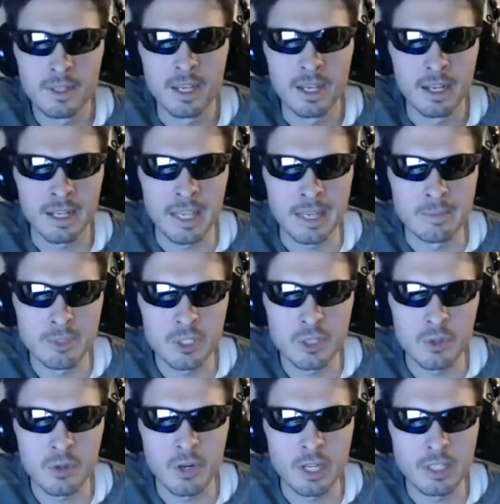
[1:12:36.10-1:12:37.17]
that game's
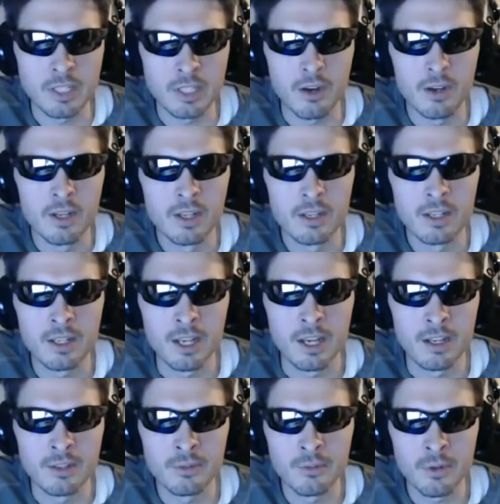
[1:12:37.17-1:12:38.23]
so great, though. Yeah,
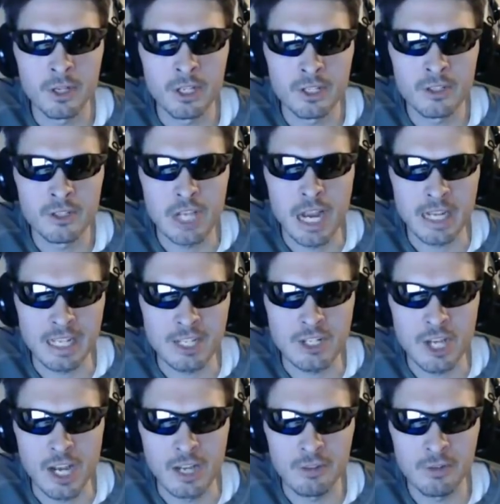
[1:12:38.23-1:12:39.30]
you fight a Jackie
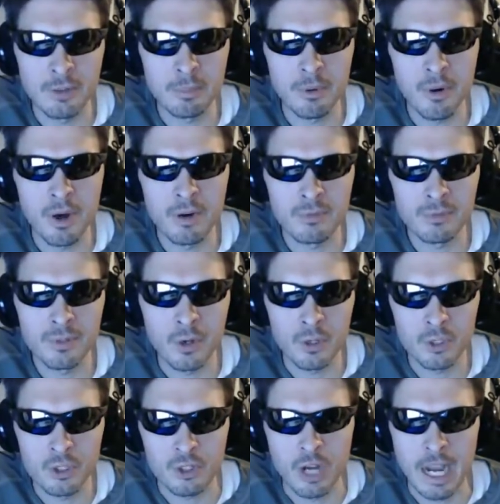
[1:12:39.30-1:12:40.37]
Chan ripoff
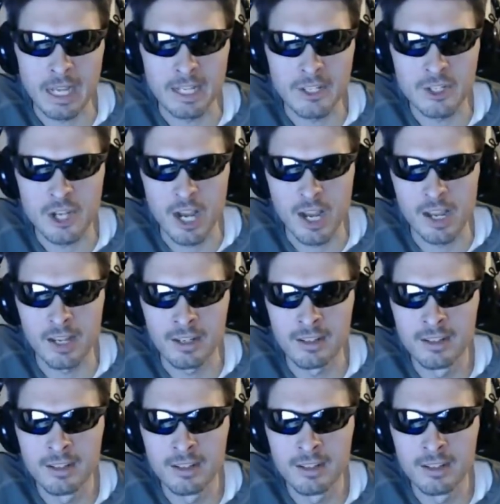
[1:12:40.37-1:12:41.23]
called Dragon Chan.